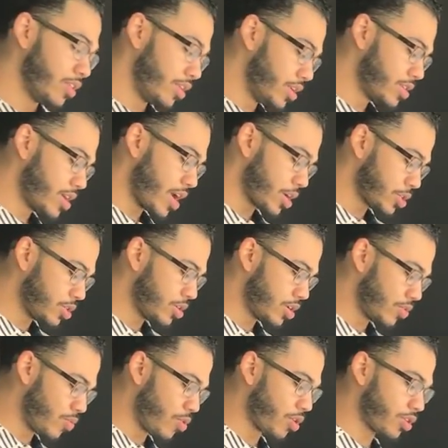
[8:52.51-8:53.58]
This actually
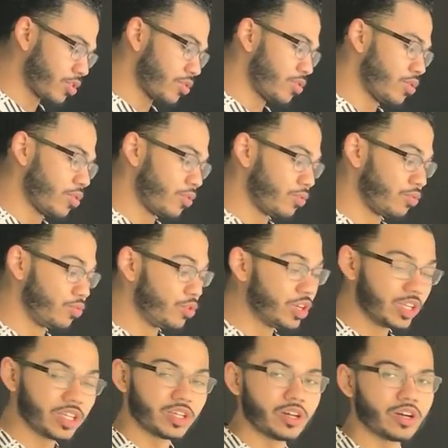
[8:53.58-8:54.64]
can work
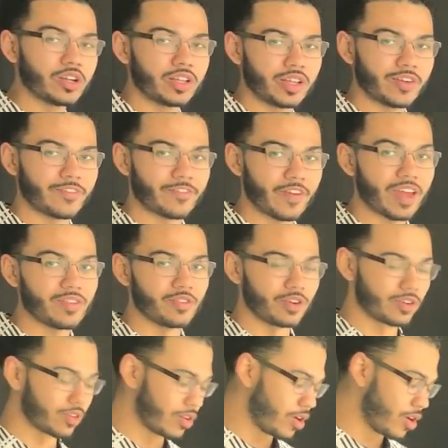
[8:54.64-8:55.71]
really good in their
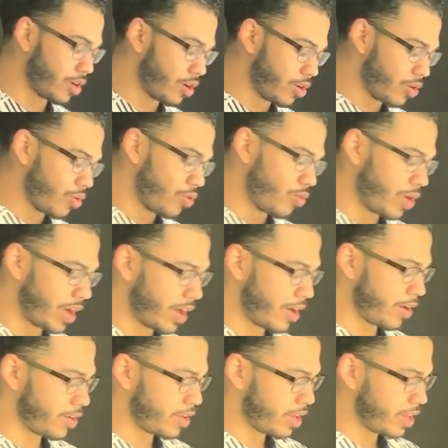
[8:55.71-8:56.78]
favor
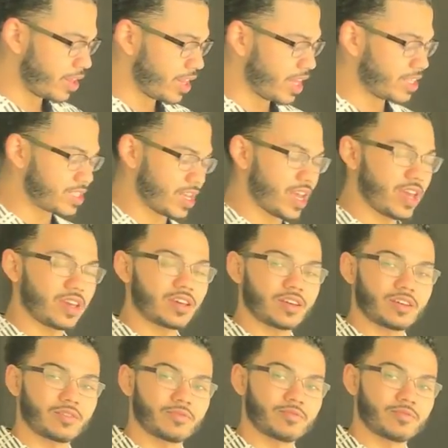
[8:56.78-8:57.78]
where they take